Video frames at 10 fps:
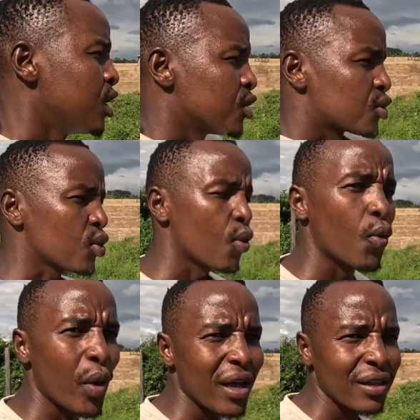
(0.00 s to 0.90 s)
So
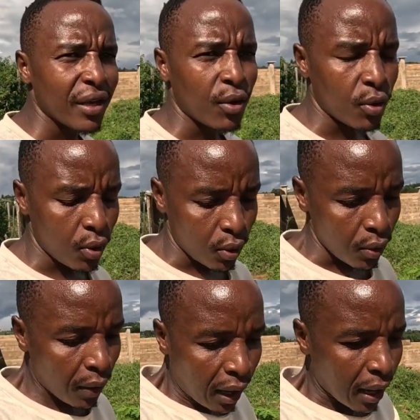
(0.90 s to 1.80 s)
where the
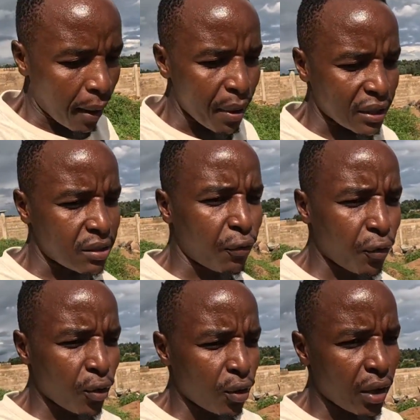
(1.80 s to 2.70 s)
but
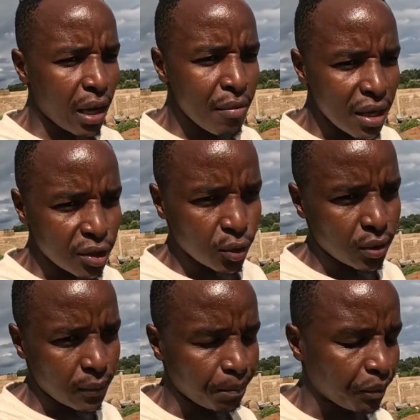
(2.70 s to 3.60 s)
for a
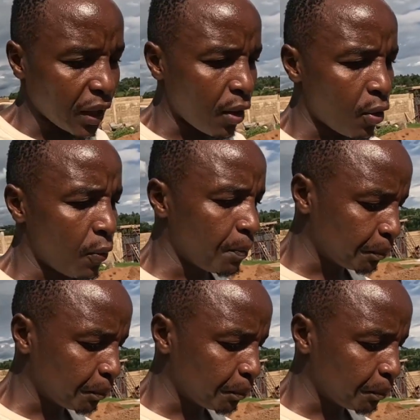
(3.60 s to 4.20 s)
mason, now